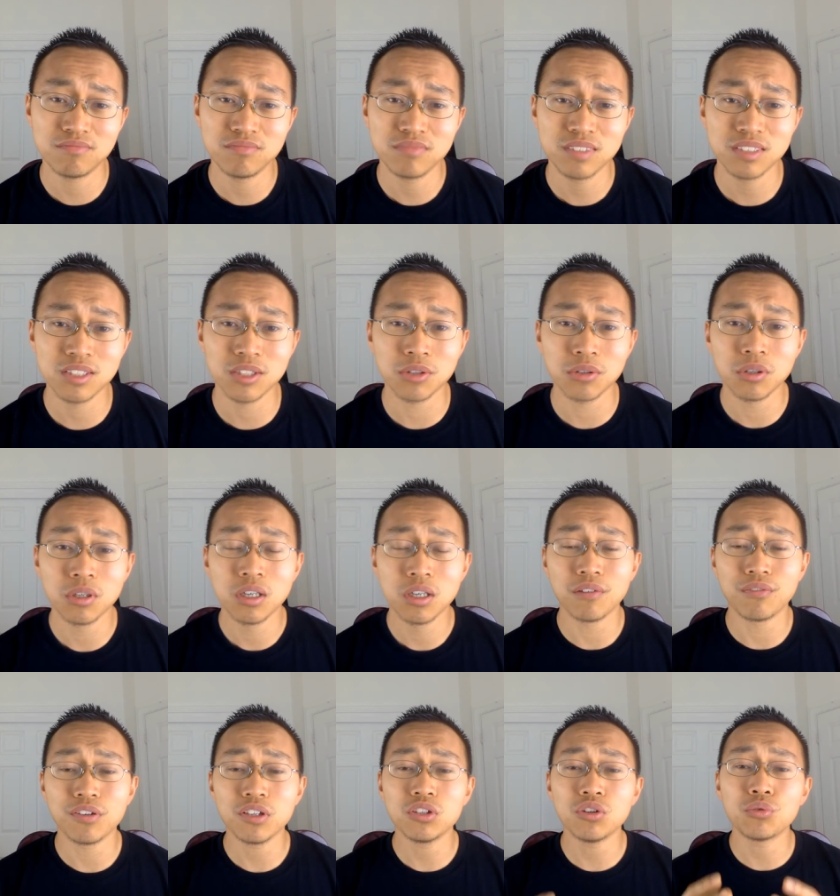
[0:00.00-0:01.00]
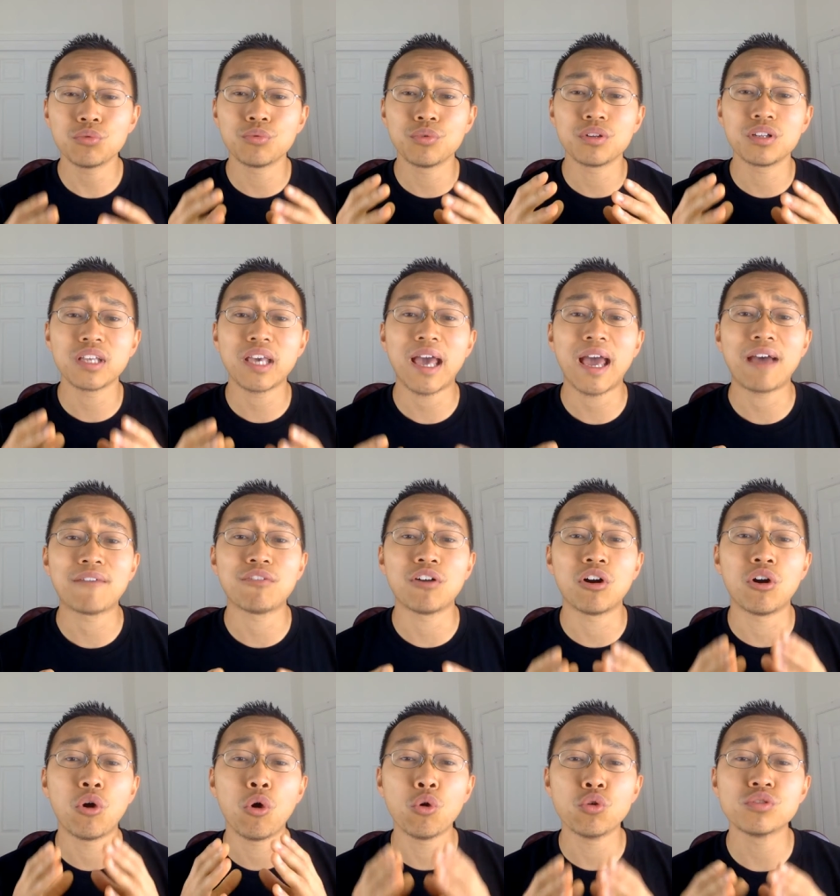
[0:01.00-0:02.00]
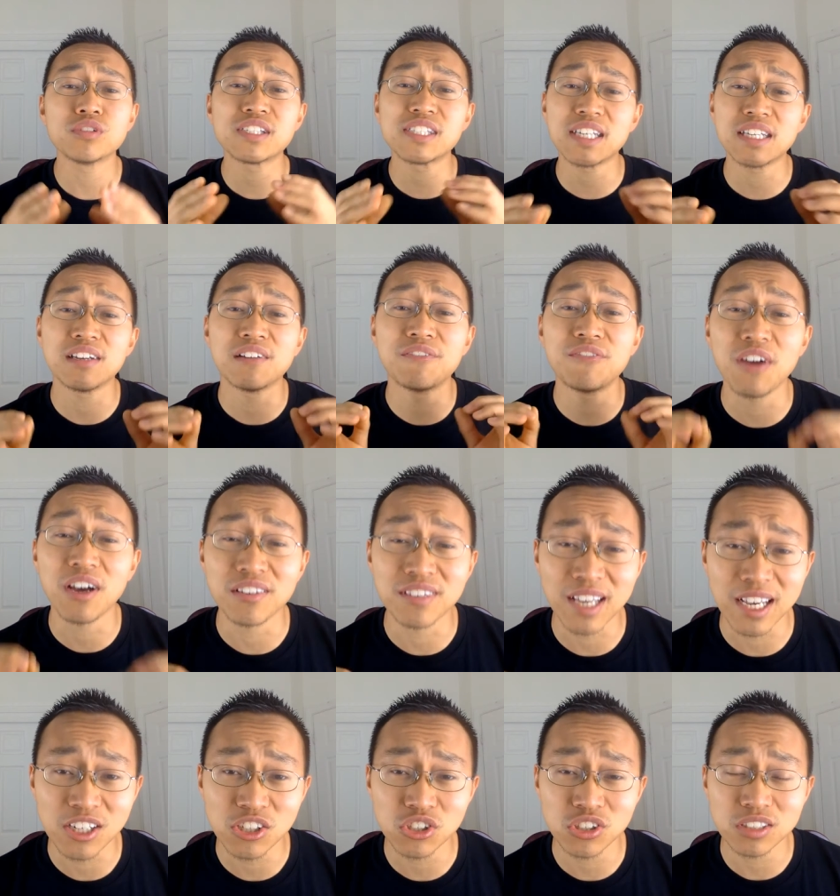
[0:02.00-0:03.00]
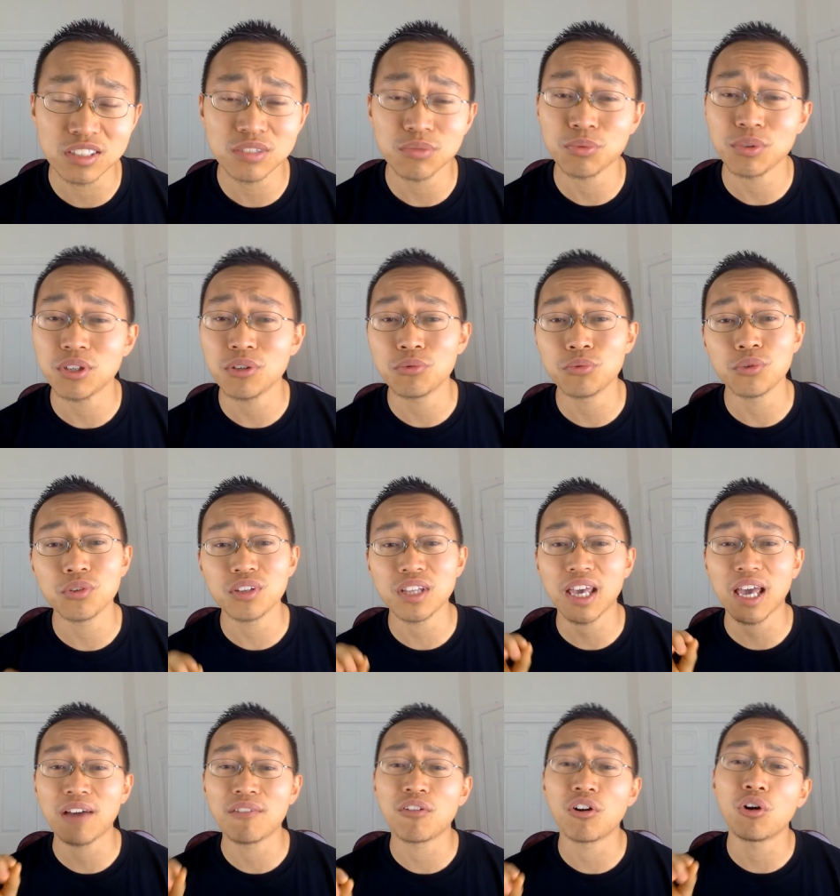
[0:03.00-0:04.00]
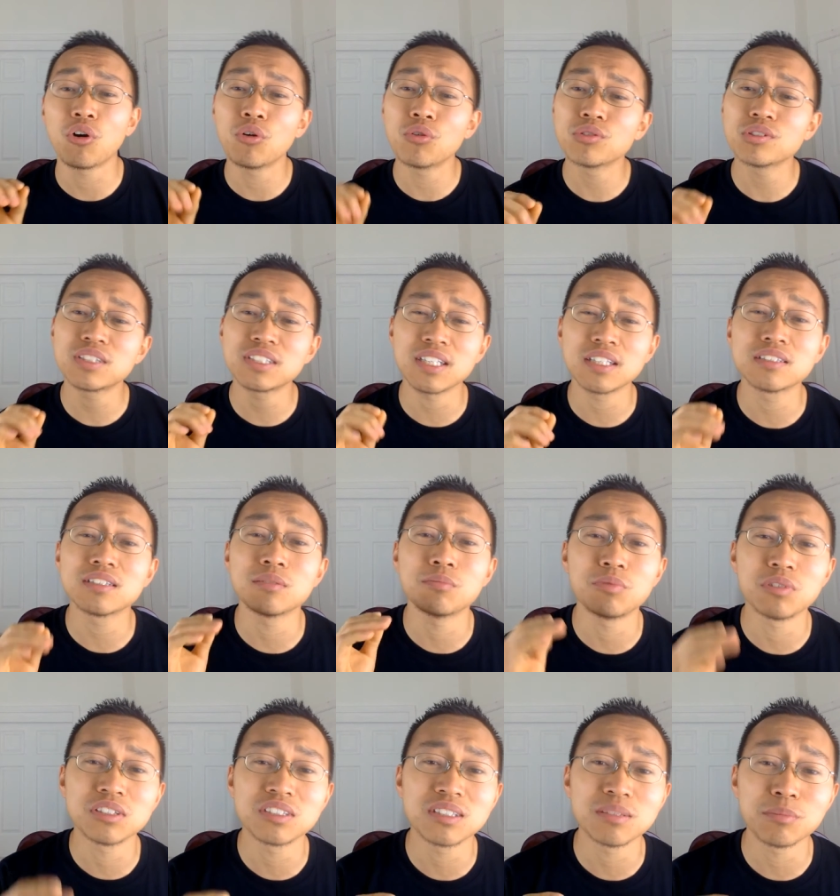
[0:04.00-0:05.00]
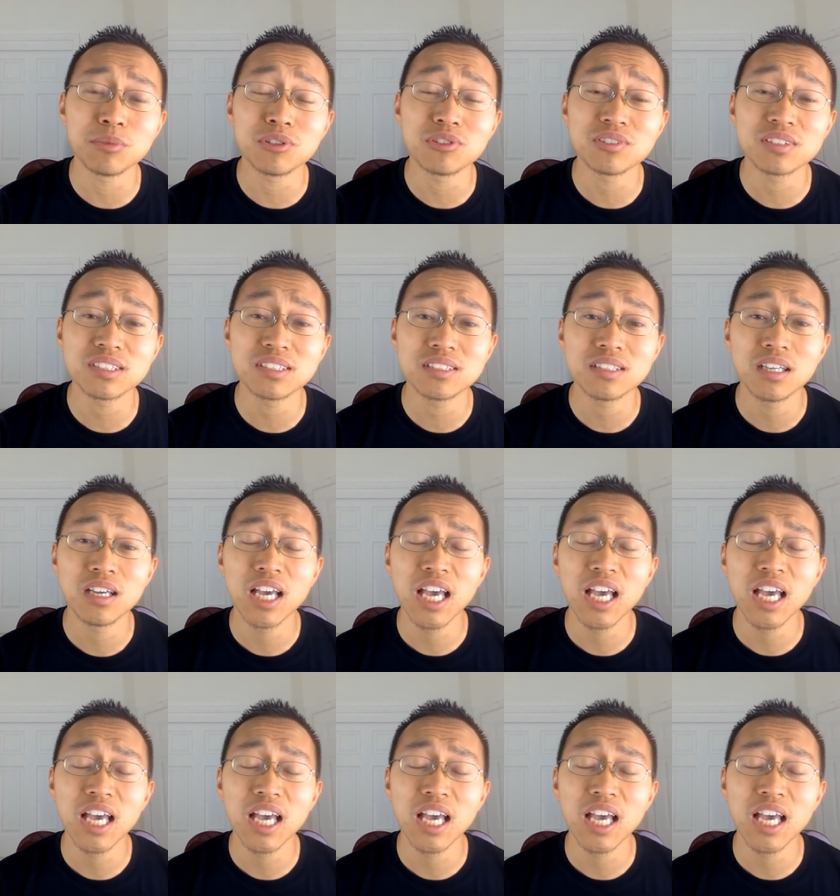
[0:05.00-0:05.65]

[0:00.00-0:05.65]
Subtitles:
So if we don't really have our own set of foundations, we don't really have our own sets of principles,